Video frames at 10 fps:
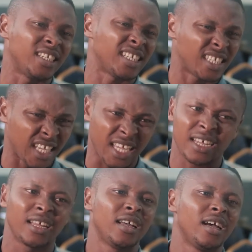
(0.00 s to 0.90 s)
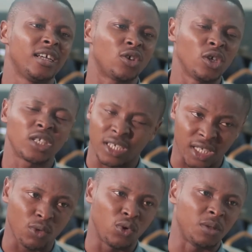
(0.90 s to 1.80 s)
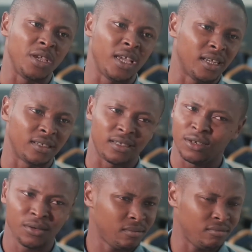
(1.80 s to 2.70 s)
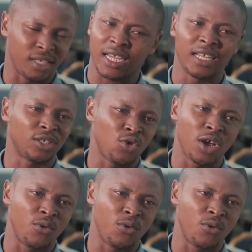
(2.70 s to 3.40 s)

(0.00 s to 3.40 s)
is going to stick with me, and you know, it can't go